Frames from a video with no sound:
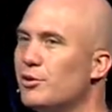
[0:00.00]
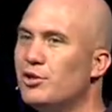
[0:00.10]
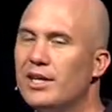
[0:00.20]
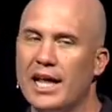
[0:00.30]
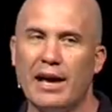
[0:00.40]
so
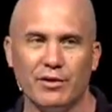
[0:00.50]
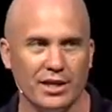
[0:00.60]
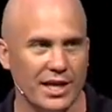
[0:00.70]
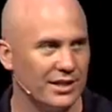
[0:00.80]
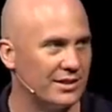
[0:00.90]
she could have it
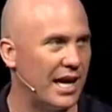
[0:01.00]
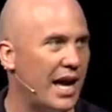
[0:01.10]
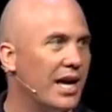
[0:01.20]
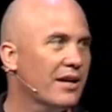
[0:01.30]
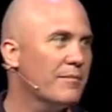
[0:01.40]
the next
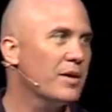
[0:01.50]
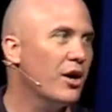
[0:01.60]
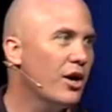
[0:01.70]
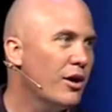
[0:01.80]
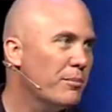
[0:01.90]
day.
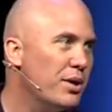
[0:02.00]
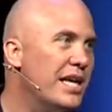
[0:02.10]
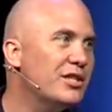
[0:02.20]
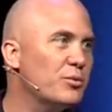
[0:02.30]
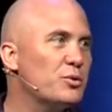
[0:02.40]

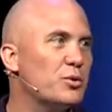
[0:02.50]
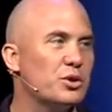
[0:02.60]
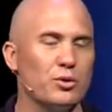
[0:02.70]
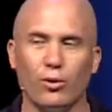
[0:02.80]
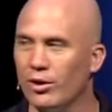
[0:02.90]
Peace was
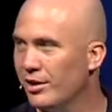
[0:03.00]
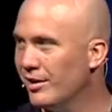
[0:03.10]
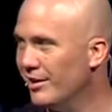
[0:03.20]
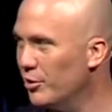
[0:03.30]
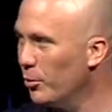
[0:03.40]
restored
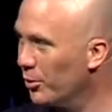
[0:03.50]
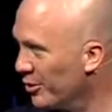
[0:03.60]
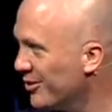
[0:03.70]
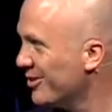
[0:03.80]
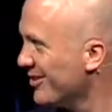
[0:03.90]
in the world.